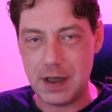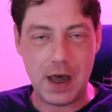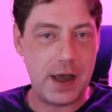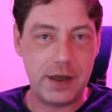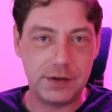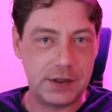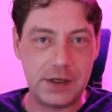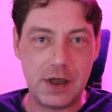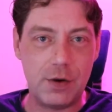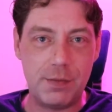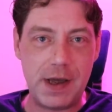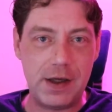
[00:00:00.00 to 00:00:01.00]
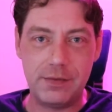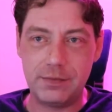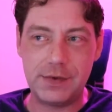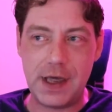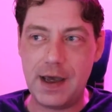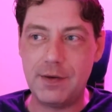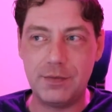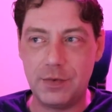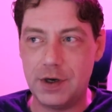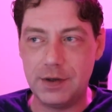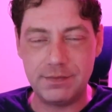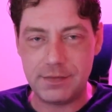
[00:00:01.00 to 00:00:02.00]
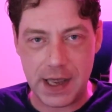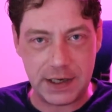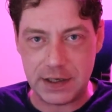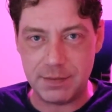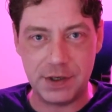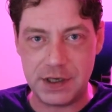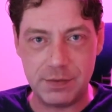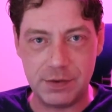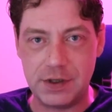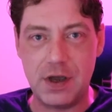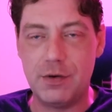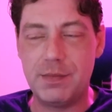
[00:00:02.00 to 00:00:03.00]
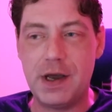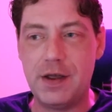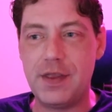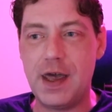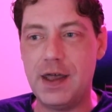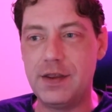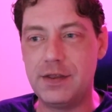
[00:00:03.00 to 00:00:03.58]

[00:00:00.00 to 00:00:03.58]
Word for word: I only know about that what anybody would know about that.